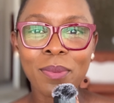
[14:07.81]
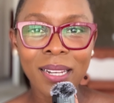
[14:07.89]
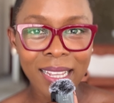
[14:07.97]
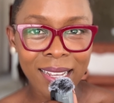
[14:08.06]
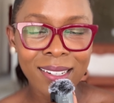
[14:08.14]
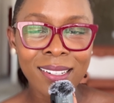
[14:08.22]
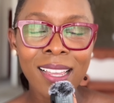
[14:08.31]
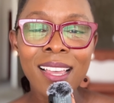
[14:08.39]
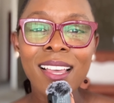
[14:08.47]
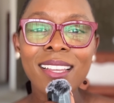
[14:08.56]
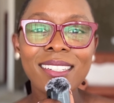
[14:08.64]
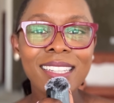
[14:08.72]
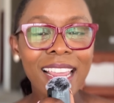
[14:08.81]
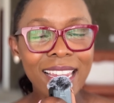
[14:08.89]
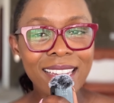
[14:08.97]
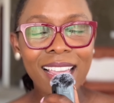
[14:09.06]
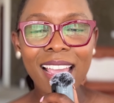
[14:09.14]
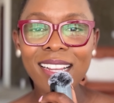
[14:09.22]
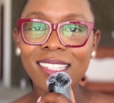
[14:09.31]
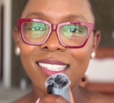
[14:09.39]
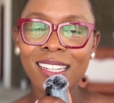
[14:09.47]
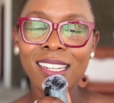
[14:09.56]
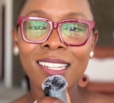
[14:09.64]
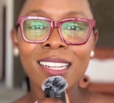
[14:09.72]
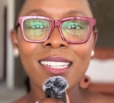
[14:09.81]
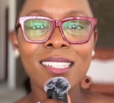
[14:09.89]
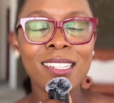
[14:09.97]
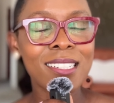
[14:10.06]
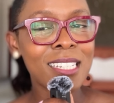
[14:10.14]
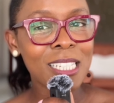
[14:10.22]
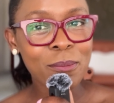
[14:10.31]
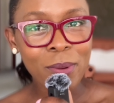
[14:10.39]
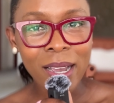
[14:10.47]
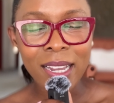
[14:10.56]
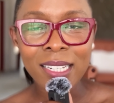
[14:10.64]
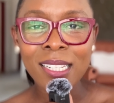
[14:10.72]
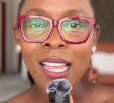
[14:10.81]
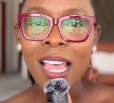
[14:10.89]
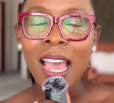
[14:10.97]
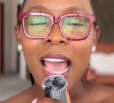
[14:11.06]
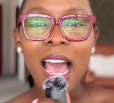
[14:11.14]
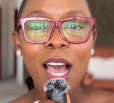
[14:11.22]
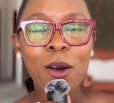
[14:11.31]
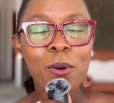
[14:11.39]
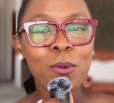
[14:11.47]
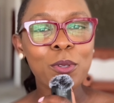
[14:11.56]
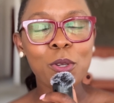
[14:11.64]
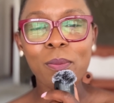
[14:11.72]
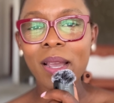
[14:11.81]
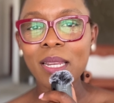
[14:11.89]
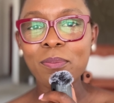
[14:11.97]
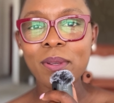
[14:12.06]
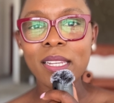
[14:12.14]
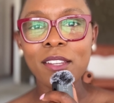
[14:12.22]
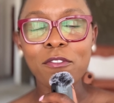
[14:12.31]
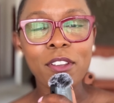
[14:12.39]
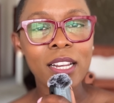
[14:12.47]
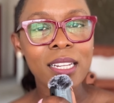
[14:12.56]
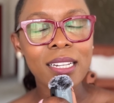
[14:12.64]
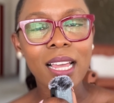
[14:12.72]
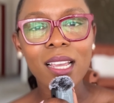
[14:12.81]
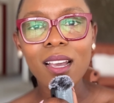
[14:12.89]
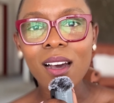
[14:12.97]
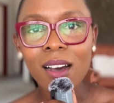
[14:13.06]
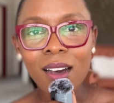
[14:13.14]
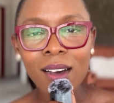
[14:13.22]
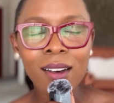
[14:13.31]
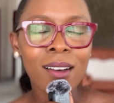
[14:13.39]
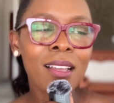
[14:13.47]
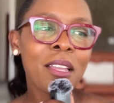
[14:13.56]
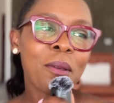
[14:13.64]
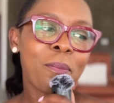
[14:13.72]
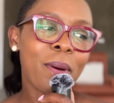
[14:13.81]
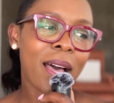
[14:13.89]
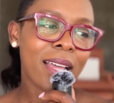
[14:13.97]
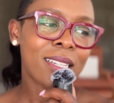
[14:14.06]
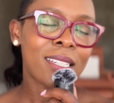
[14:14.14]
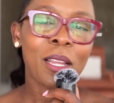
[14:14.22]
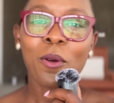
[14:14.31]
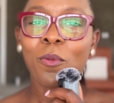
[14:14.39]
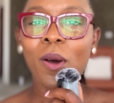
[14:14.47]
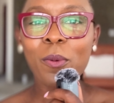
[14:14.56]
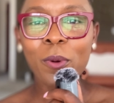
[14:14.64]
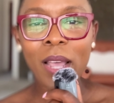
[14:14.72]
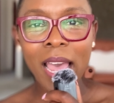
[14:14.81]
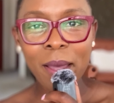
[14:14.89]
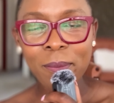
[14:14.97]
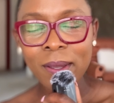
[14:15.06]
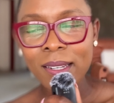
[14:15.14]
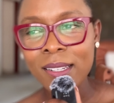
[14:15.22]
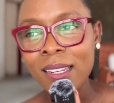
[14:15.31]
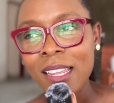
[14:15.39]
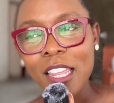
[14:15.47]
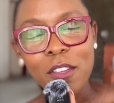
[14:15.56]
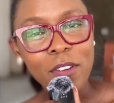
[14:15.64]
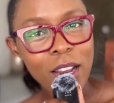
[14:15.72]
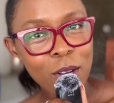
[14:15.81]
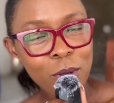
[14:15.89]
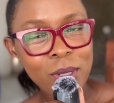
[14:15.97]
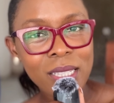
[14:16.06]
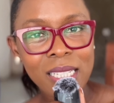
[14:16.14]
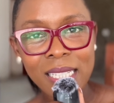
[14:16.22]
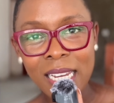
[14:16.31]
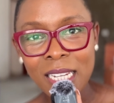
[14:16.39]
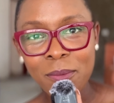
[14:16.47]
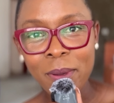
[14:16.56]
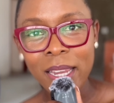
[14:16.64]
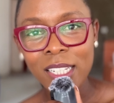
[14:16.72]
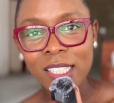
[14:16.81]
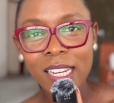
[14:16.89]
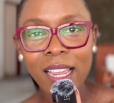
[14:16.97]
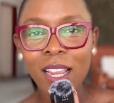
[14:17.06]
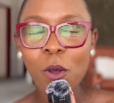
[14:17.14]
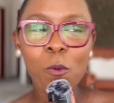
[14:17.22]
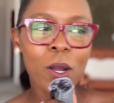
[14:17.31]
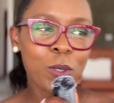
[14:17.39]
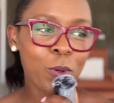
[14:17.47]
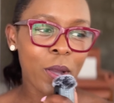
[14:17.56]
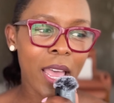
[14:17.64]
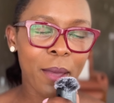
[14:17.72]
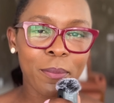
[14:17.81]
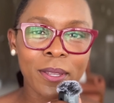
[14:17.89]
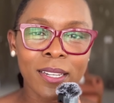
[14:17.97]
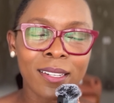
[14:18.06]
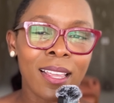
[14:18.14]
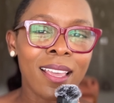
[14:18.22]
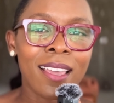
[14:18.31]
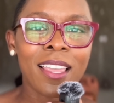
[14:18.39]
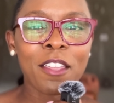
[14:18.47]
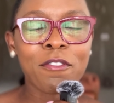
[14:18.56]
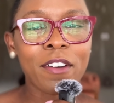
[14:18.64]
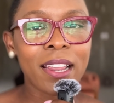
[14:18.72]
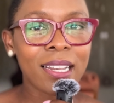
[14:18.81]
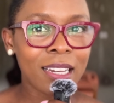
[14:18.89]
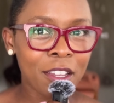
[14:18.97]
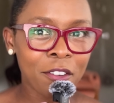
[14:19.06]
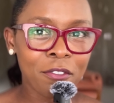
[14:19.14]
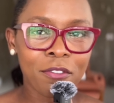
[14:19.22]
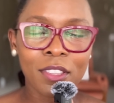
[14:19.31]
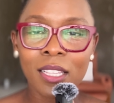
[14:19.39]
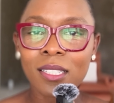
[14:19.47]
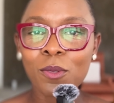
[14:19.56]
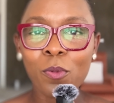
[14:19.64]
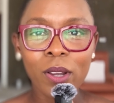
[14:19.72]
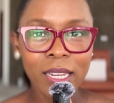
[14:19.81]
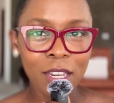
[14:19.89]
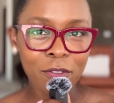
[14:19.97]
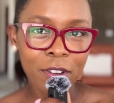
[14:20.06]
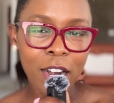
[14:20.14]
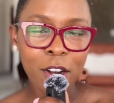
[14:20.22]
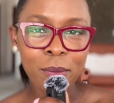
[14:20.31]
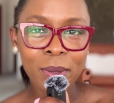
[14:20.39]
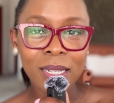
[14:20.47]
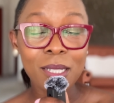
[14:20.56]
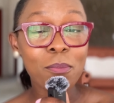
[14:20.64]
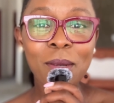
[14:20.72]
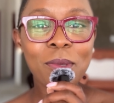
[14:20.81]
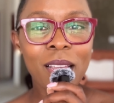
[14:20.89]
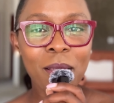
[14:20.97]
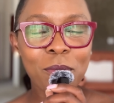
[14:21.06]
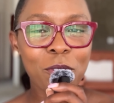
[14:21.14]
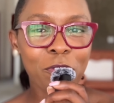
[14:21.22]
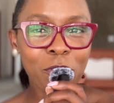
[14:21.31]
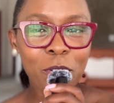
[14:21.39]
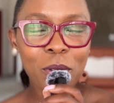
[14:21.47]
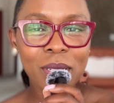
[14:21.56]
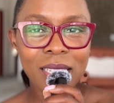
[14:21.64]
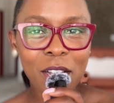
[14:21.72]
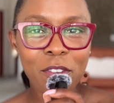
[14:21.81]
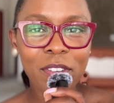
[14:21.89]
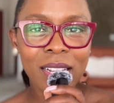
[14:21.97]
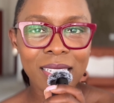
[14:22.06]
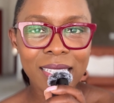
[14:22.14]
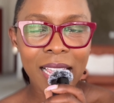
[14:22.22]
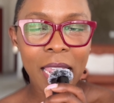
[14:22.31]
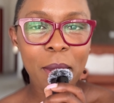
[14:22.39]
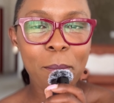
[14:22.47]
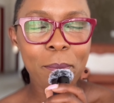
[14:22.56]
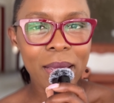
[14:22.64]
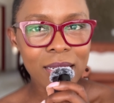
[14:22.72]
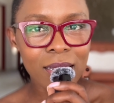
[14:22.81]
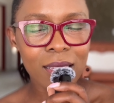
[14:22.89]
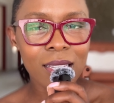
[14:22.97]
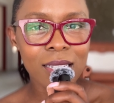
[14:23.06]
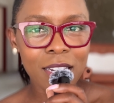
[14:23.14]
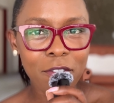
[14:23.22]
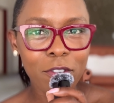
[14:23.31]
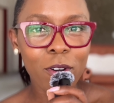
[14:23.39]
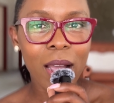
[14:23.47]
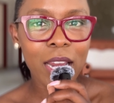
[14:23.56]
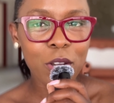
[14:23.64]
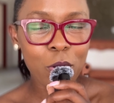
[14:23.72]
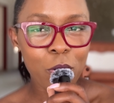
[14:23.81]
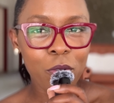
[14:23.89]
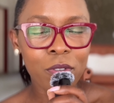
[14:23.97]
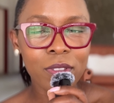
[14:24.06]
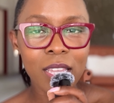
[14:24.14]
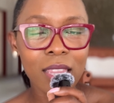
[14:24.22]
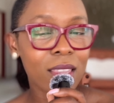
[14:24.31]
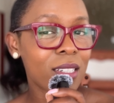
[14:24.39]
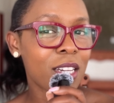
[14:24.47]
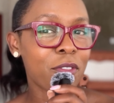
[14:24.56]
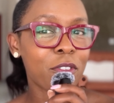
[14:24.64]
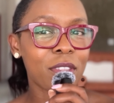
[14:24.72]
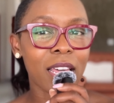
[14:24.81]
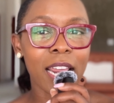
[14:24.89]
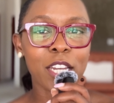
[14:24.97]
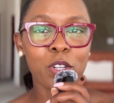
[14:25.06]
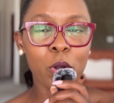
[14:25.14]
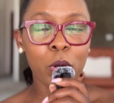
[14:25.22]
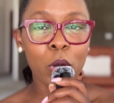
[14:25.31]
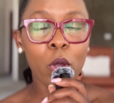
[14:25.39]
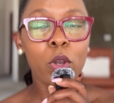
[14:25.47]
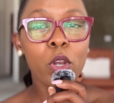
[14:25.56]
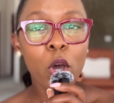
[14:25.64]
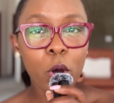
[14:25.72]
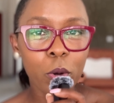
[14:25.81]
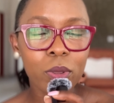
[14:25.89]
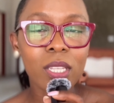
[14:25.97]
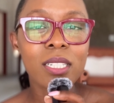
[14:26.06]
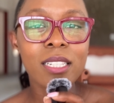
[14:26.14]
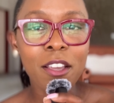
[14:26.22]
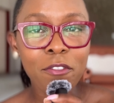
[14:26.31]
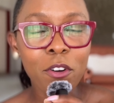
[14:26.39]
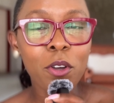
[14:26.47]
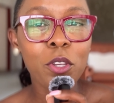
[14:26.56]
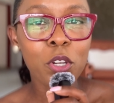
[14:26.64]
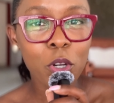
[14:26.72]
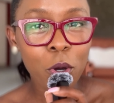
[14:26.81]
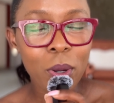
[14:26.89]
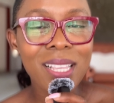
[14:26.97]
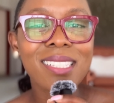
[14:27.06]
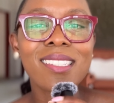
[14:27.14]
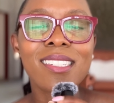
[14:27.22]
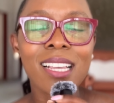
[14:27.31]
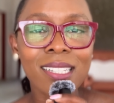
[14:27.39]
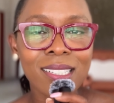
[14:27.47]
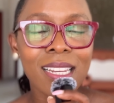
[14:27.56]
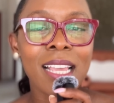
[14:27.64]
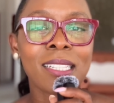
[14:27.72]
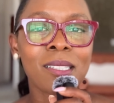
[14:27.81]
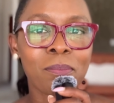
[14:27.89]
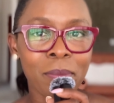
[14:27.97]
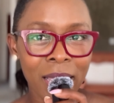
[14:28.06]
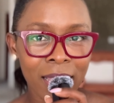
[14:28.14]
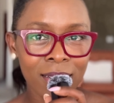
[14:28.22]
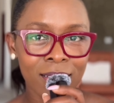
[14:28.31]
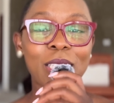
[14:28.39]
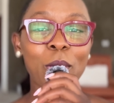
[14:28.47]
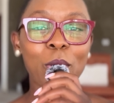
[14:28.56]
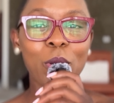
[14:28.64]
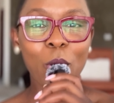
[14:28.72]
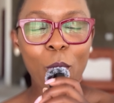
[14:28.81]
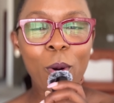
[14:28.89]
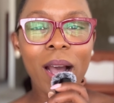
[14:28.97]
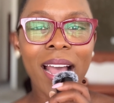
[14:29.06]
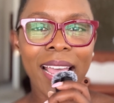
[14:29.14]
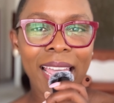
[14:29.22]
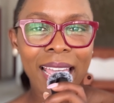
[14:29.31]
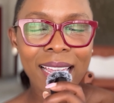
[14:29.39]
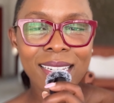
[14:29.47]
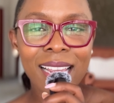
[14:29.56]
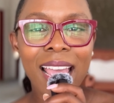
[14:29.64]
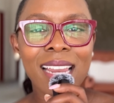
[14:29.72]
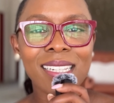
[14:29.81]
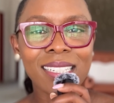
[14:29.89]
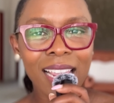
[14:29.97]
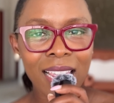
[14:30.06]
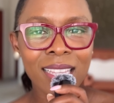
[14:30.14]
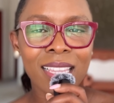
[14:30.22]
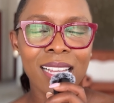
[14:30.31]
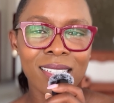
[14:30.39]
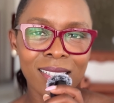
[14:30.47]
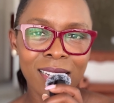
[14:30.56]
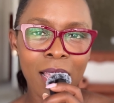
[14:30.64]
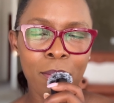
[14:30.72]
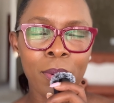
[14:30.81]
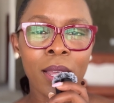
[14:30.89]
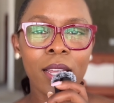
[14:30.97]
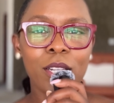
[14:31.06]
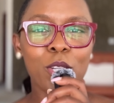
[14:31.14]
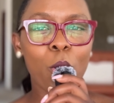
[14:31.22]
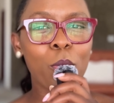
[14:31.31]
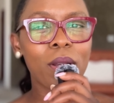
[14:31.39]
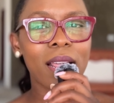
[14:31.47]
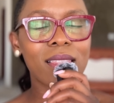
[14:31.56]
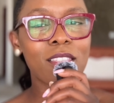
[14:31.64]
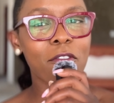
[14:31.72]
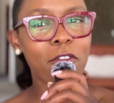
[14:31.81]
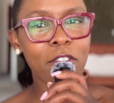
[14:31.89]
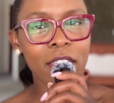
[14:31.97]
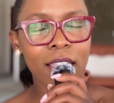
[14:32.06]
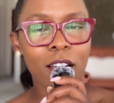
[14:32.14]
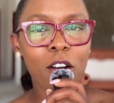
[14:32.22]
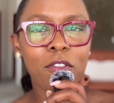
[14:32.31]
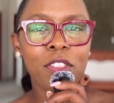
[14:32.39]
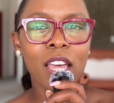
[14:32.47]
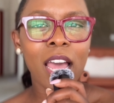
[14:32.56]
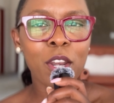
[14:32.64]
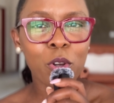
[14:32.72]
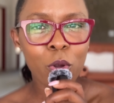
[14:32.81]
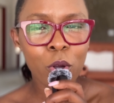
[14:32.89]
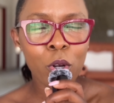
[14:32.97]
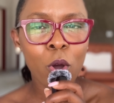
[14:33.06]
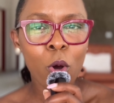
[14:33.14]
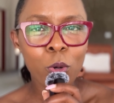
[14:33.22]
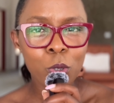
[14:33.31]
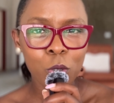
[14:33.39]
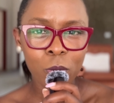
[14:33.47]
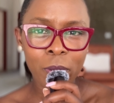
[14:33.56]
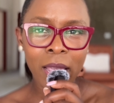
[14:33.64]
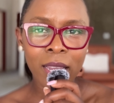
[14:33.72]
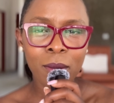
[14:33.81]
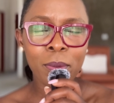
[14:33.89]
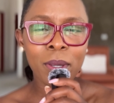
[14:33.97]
plan. Take action despite how you might be feeling like, but what will happen if I lose the steady paycheck? What will happen if I leave this work environment? Sometimes you fool yourself and say, better the devil I know than the devil that I don't know. No, the devil you know is just as bad. So go ahead and take that step. Don't let the fear of the unknown hold you back,